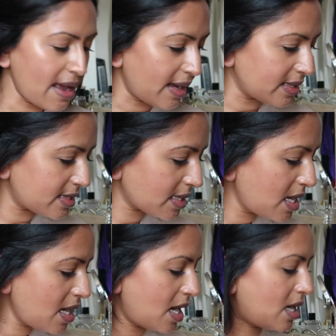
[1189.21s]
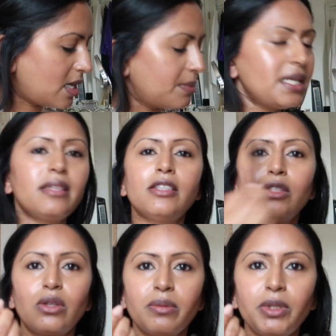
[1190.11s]
as
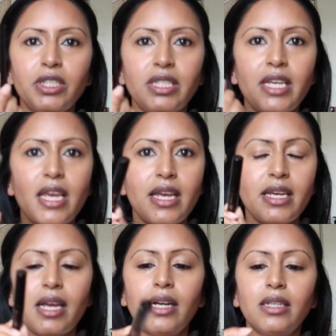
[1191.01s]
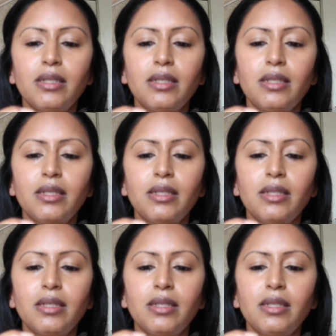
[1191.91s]
this Laura Mercier,